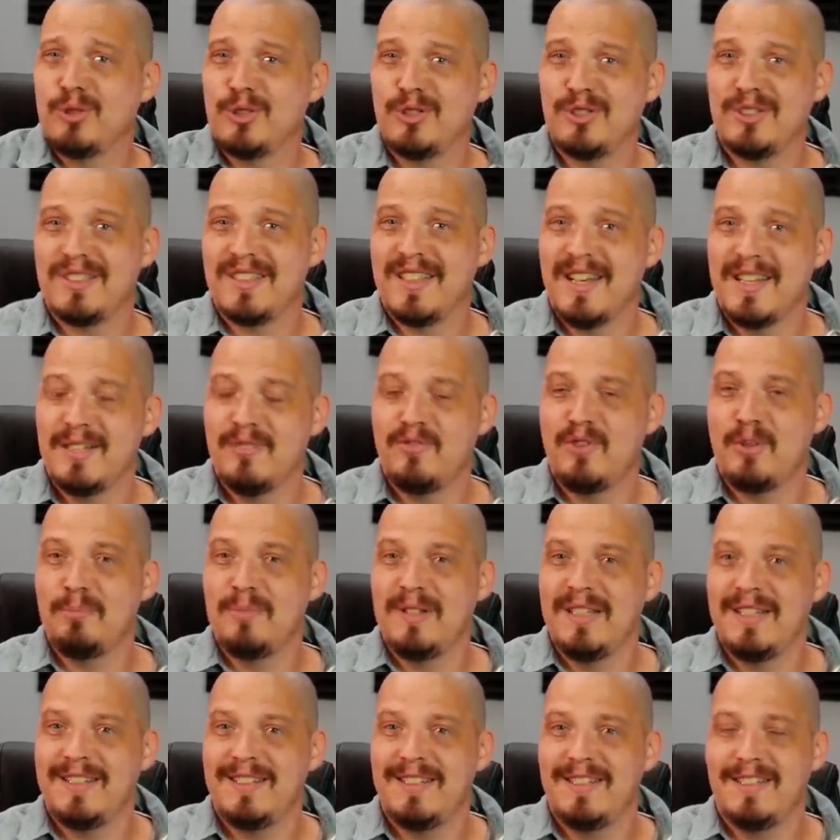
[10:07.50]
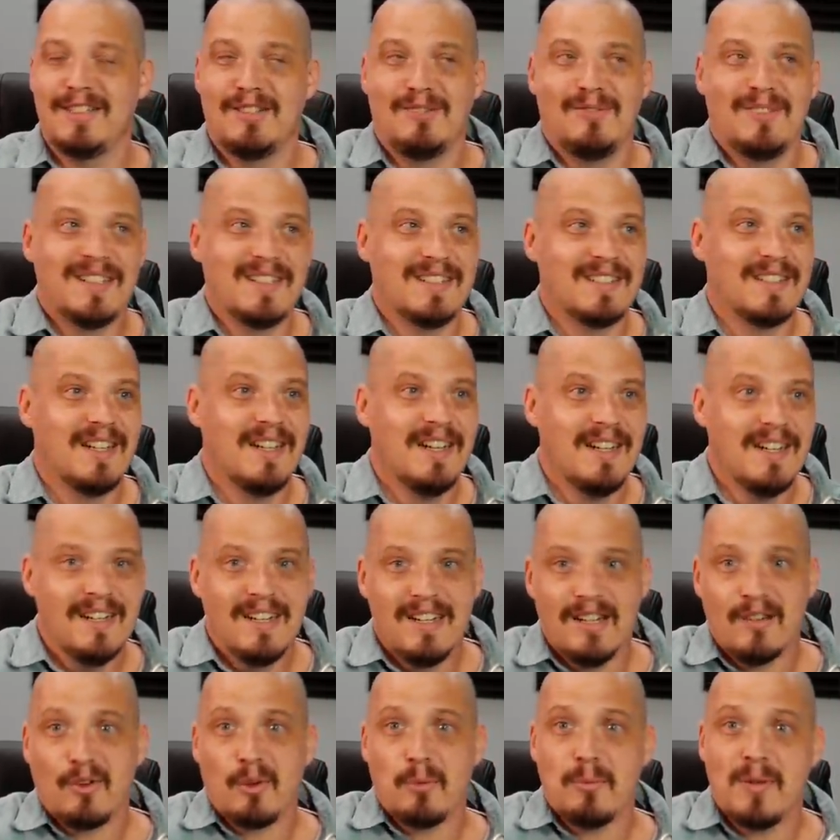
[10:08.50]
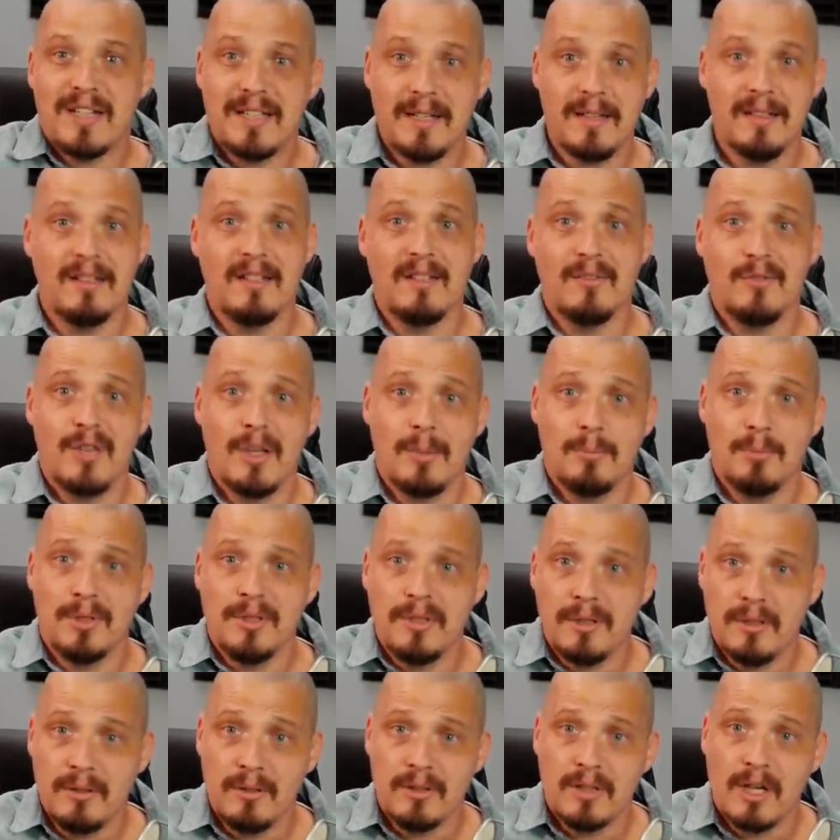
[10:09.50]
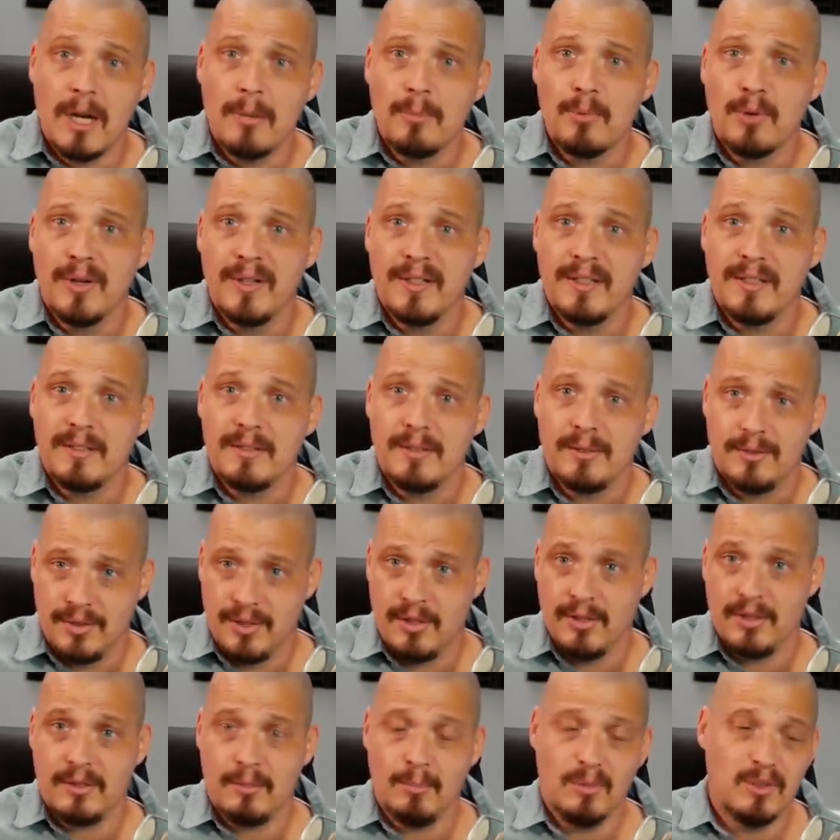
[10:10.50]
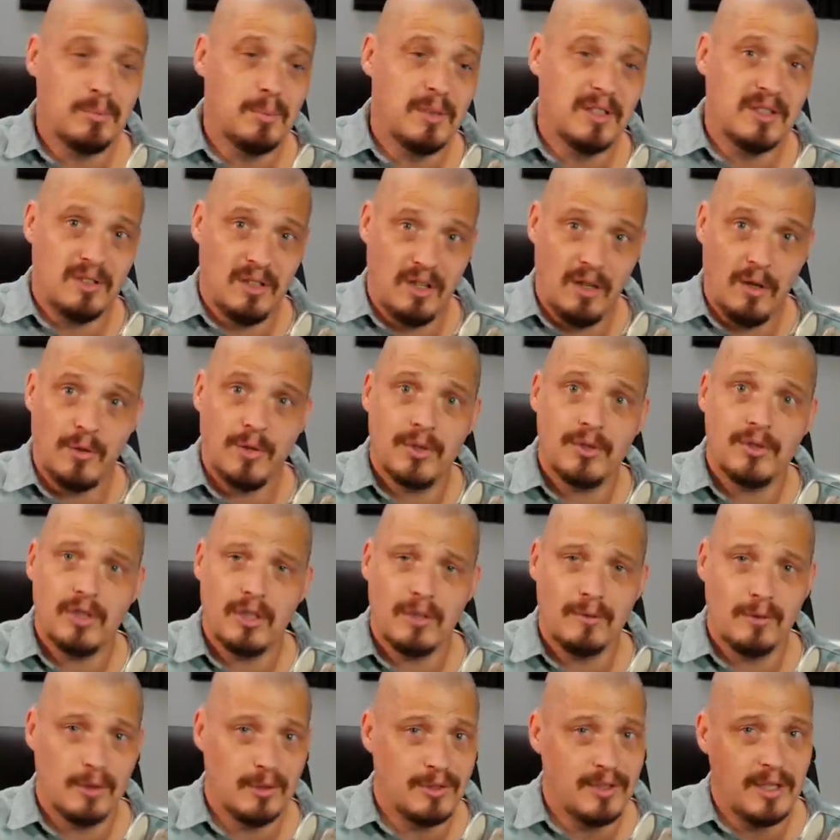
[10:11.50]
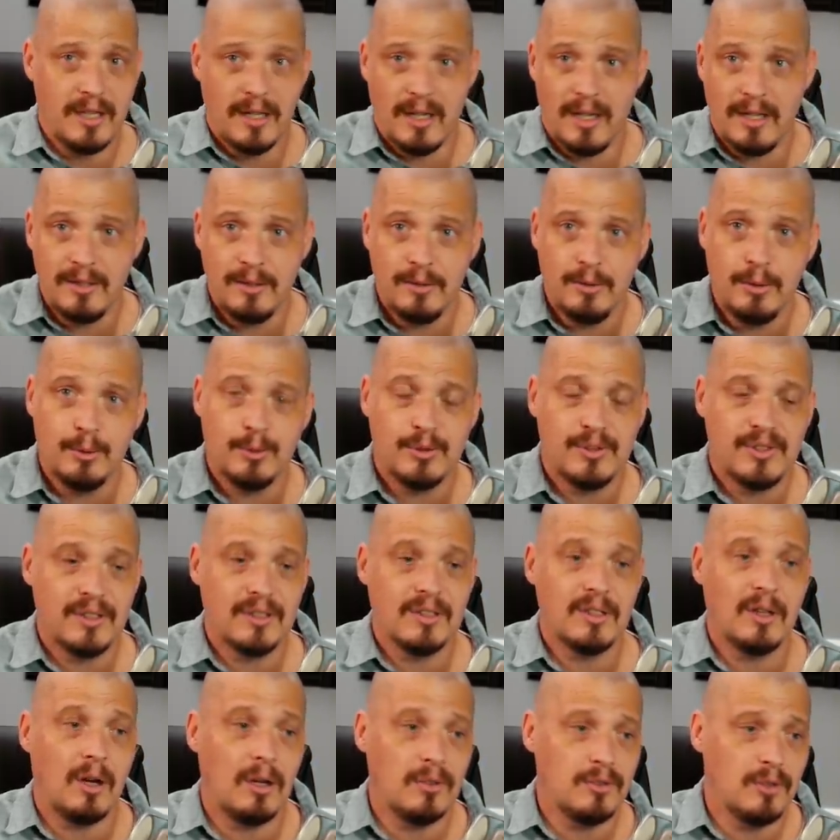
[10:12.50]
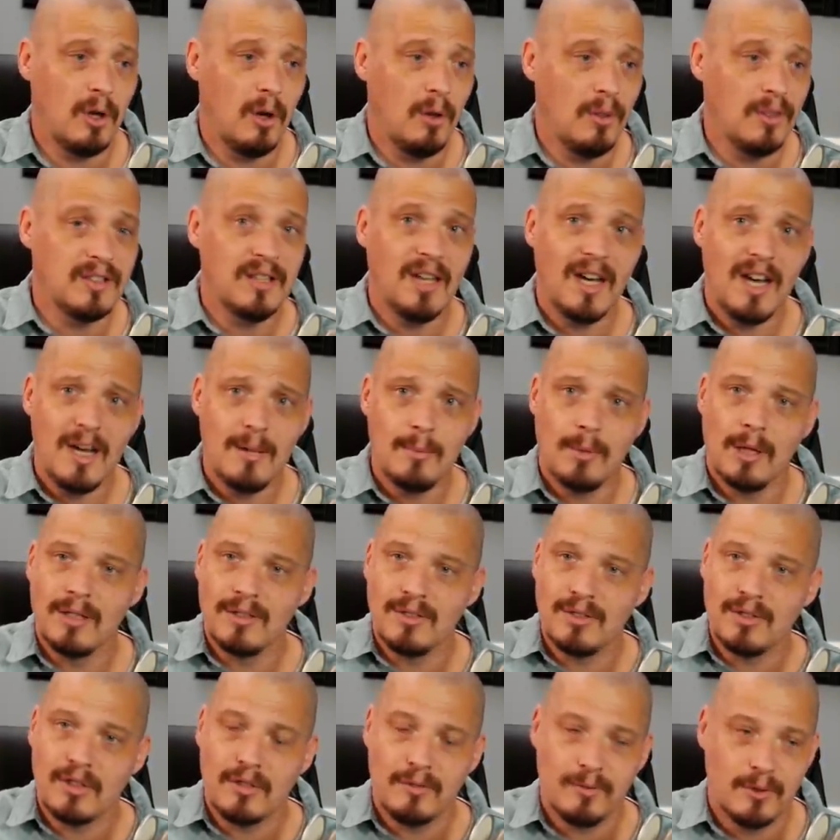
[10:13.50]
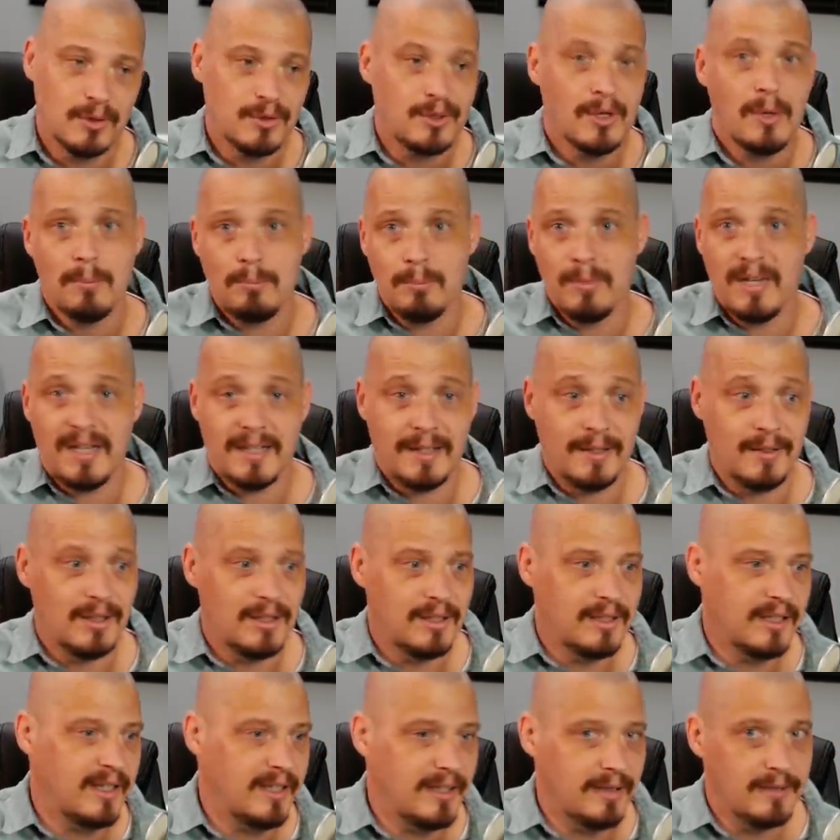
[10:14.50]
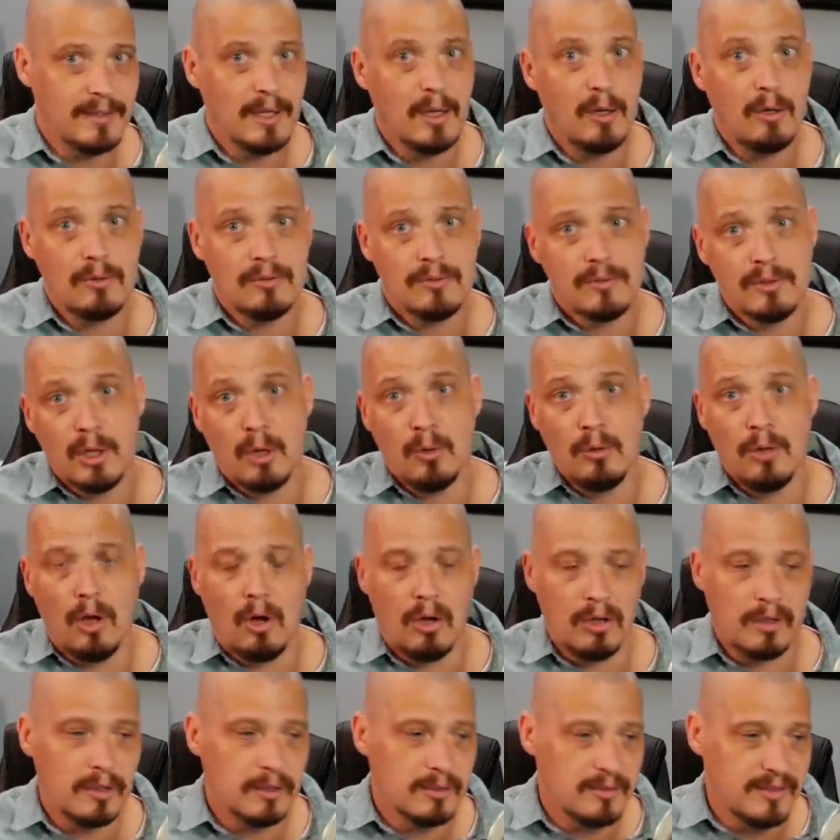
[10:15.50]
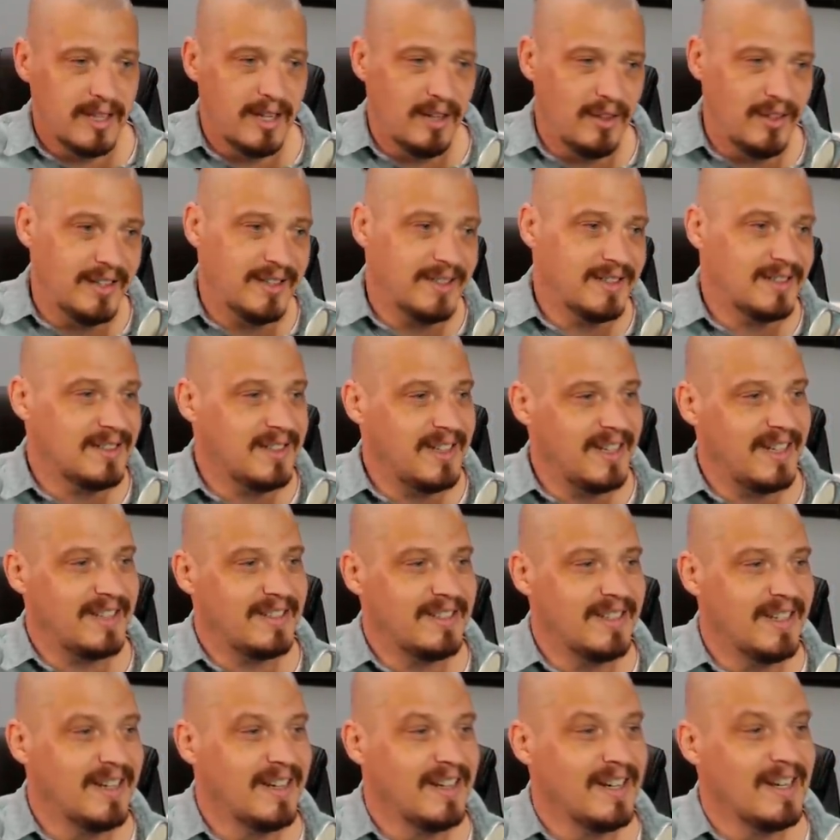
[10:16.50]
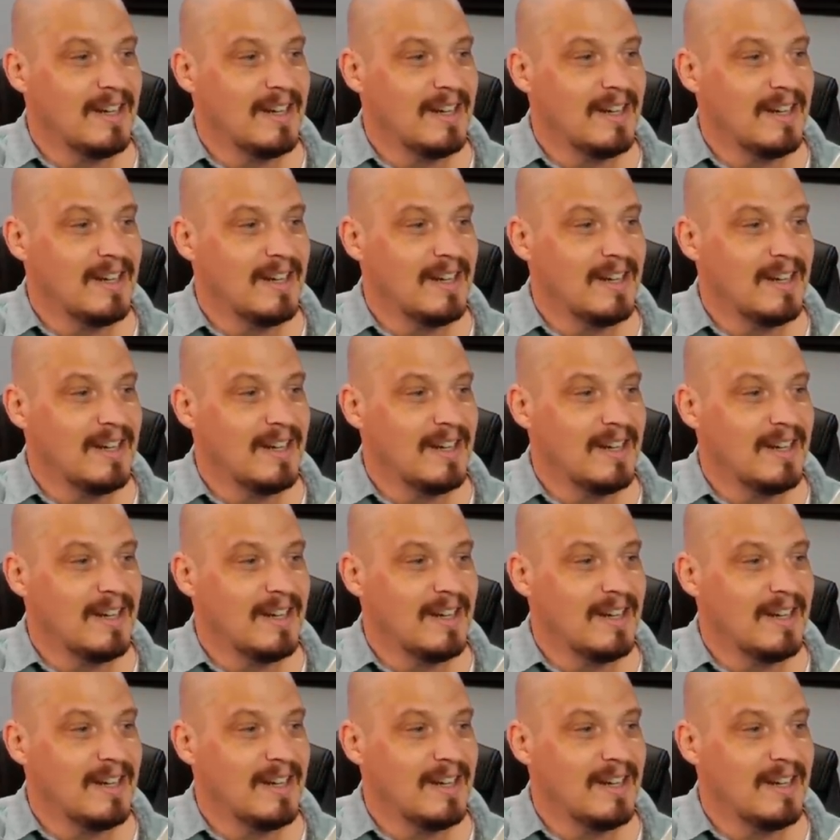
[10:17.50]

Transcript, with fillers: which is kind of a big deal because everybody loved that particular operating system, especially on the servers. I use CentOS all the time on servers back in the day. No longer now that it's dead.